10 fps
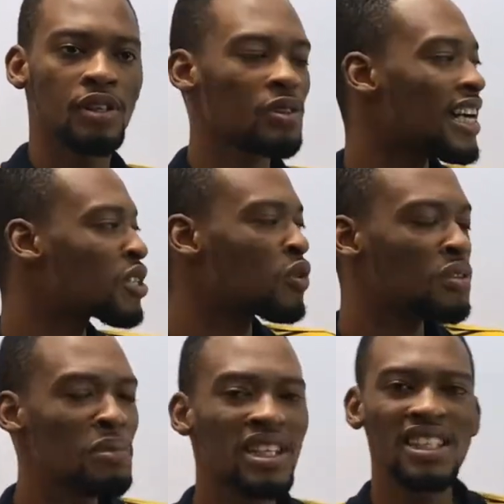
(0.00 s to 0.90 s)
So that's
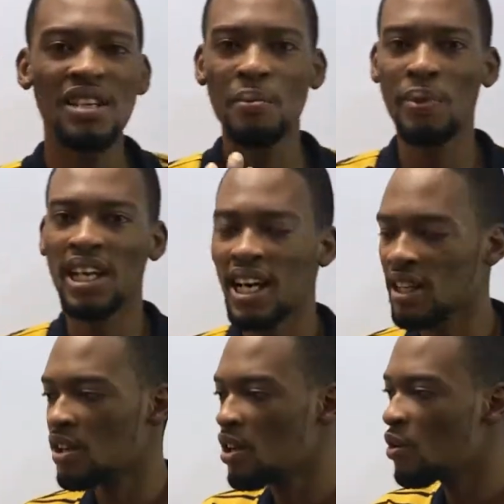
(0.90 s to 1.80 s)
what makes them
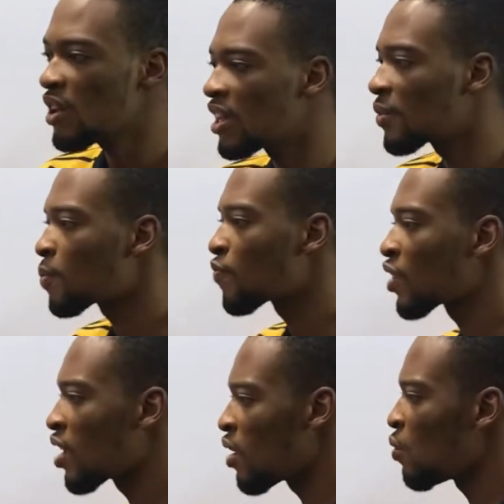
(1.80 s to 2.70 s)
plan. Okay,
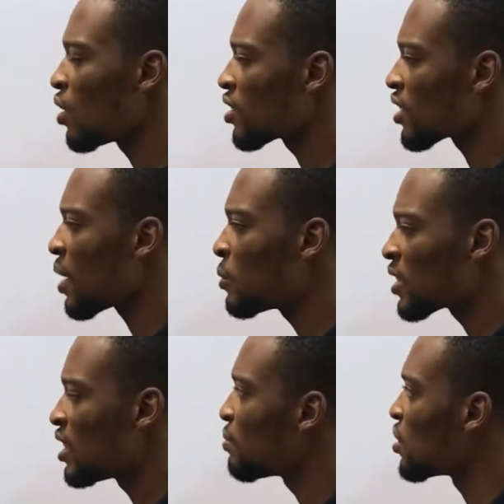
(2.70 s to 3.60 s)
how
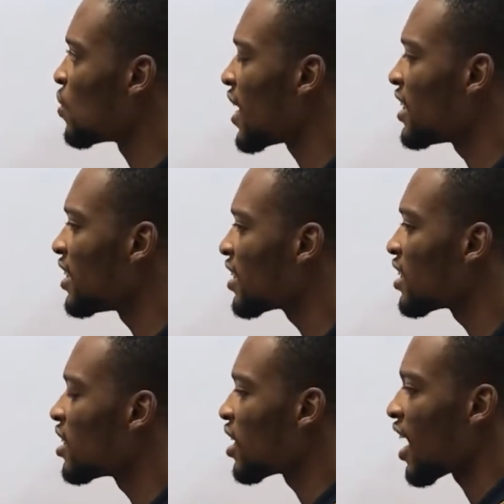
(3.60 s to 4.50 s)
much labor do I
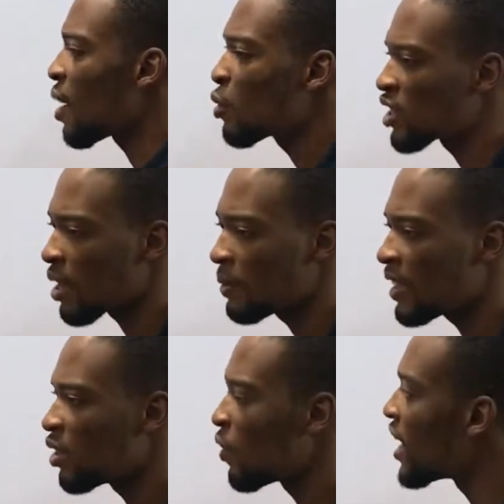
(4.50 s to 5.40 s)
need? How much
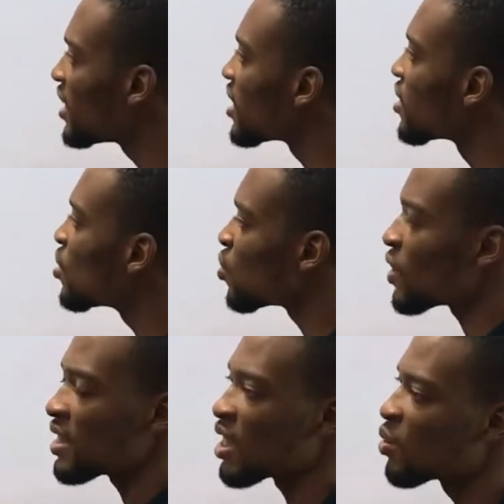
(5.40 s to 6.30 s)
capital do I need to
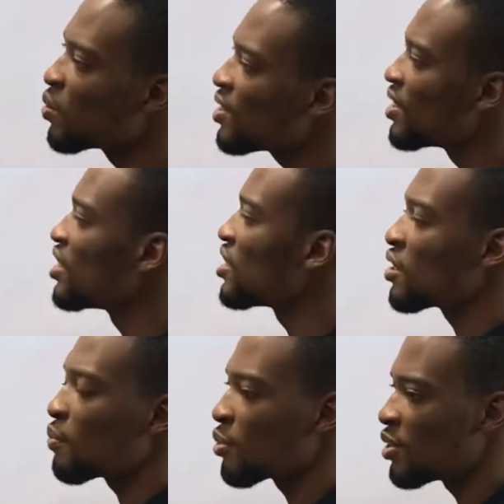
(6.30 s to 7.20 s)
execute
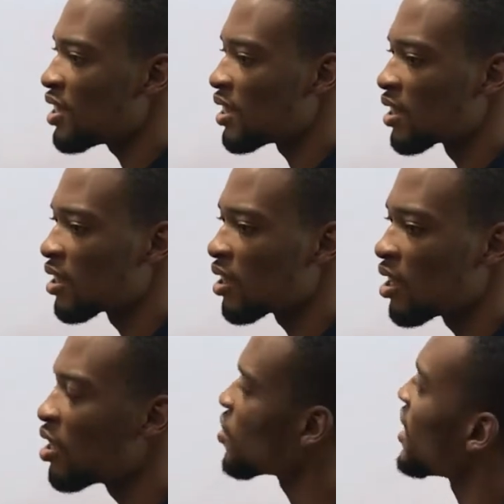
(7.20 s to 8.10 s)
this project?
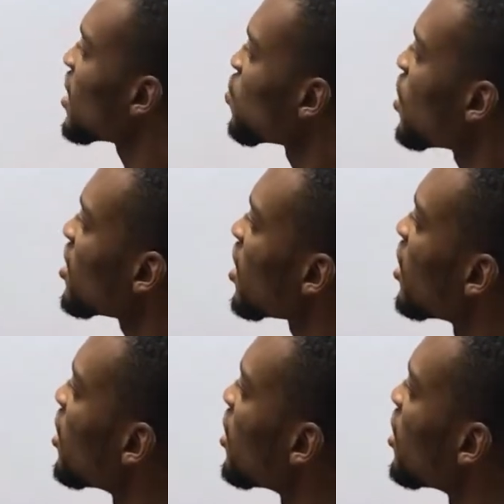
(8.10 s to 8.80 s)
So that's what